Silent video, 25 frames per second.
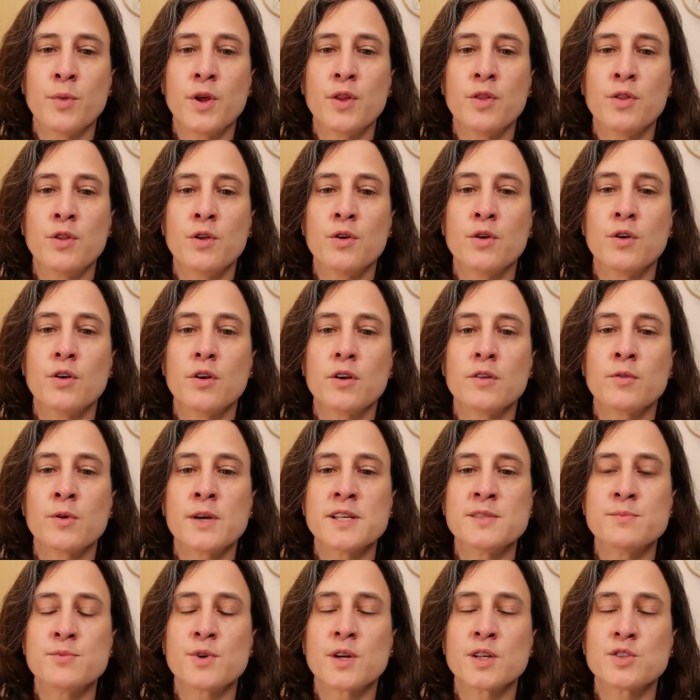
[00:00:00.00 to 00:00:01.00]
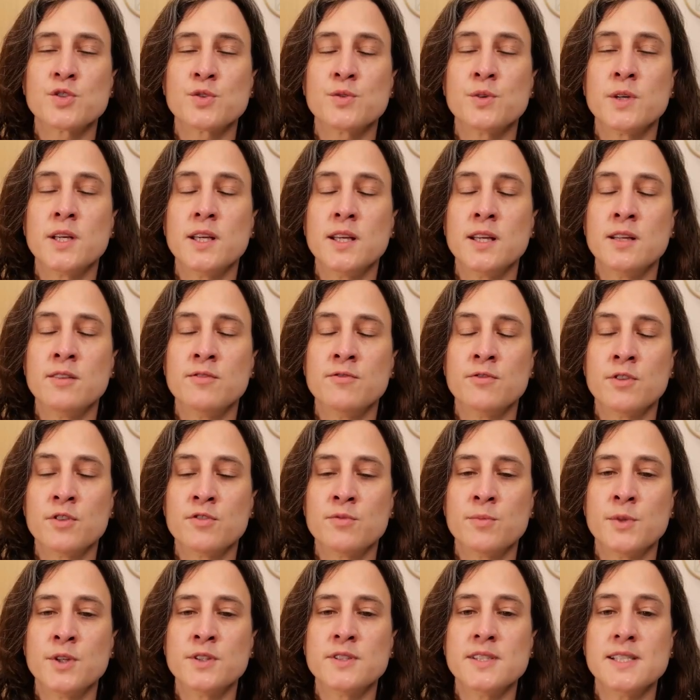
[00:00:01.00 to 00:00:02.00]
but the respiratory
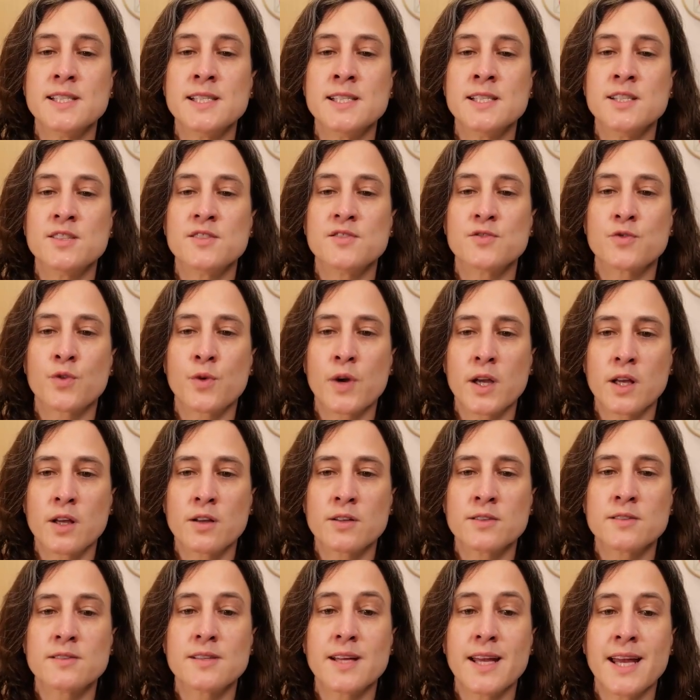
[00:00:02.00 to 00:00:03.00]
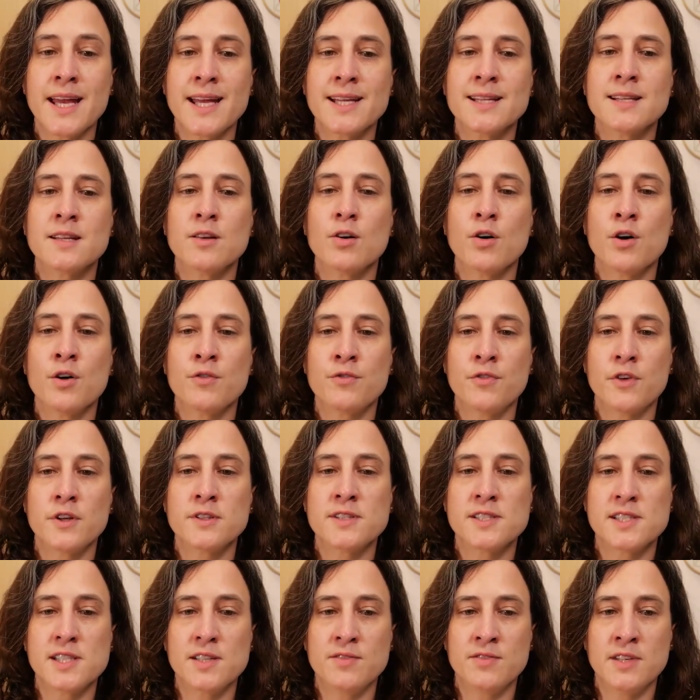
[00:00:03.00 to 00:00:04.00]
involvement is frequent and
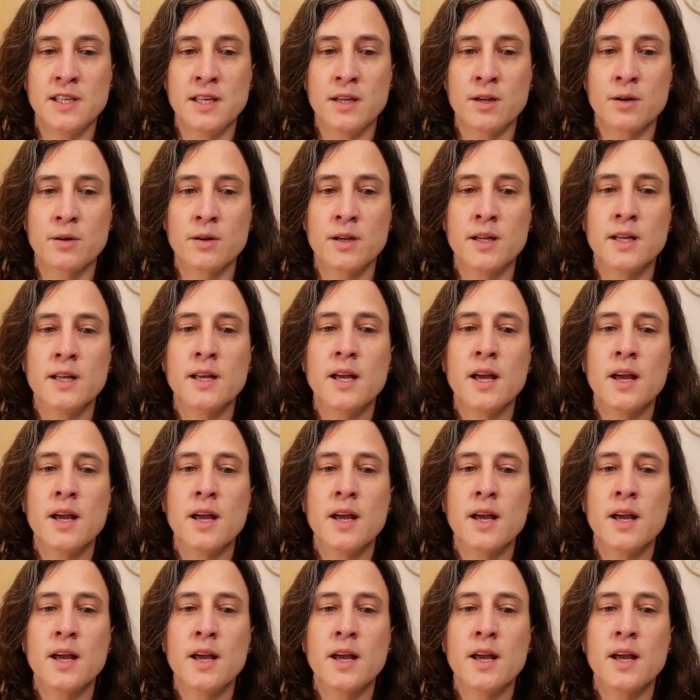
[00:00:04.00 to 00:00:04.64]
often severe.